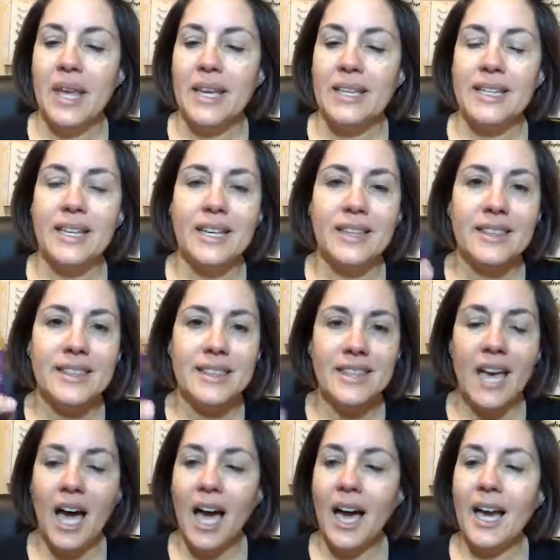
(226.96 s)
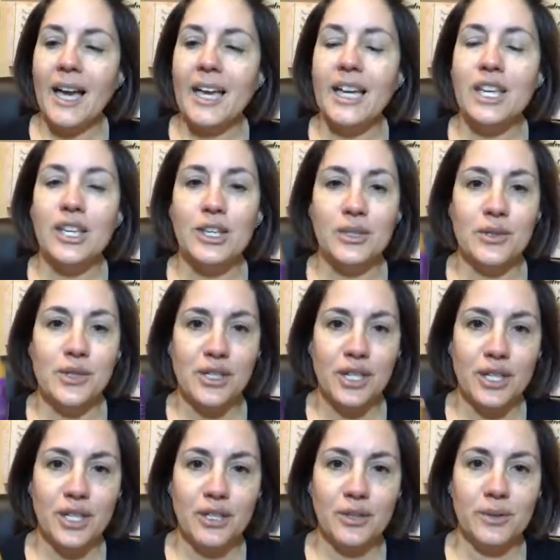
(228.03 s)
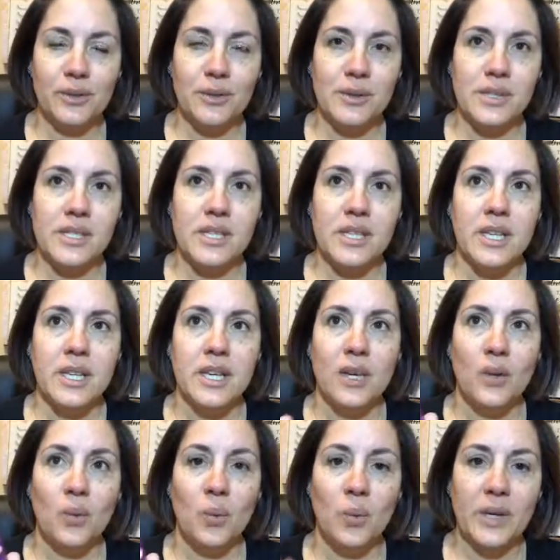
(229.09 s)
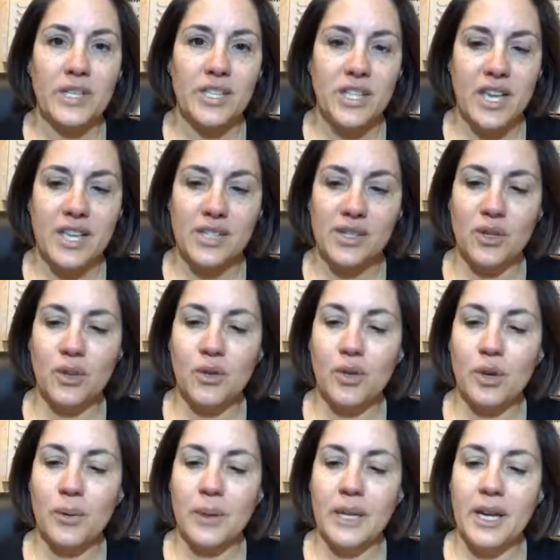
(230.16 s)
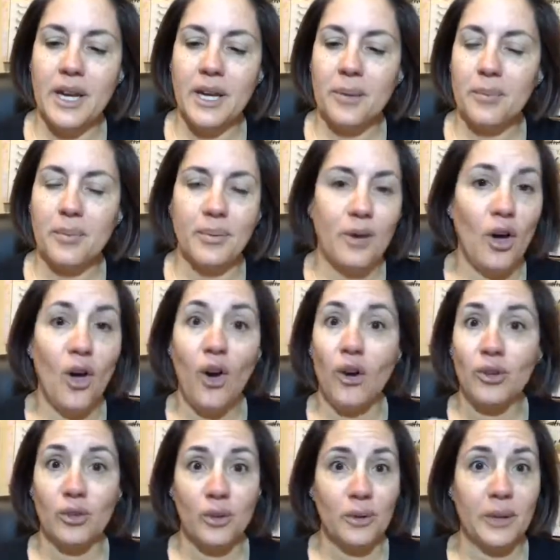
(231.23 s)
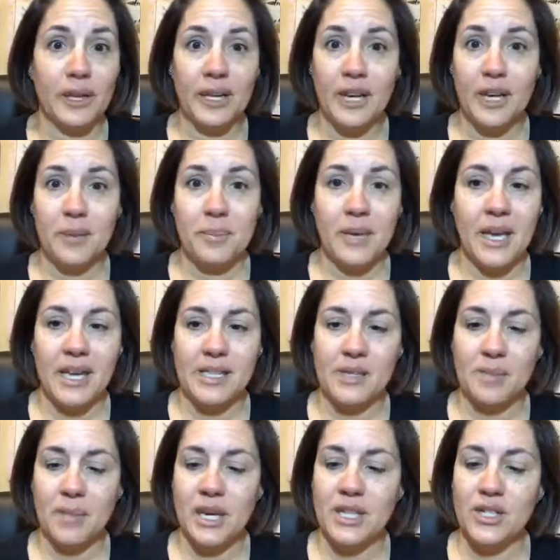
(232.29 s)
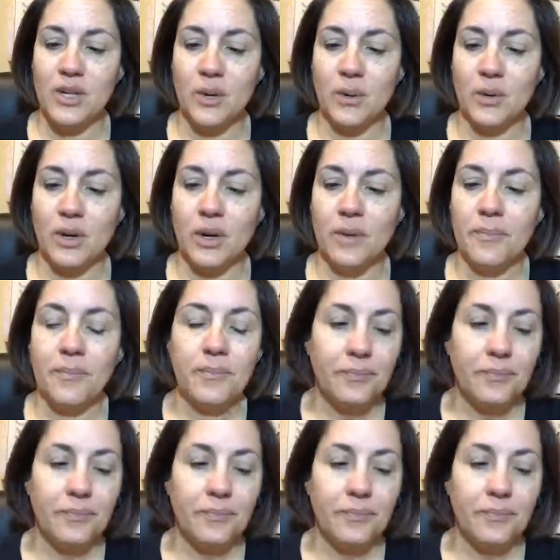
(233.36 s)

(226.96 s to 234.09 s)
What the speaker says: Now, I used to use Witch Hazel all growing up as my toner.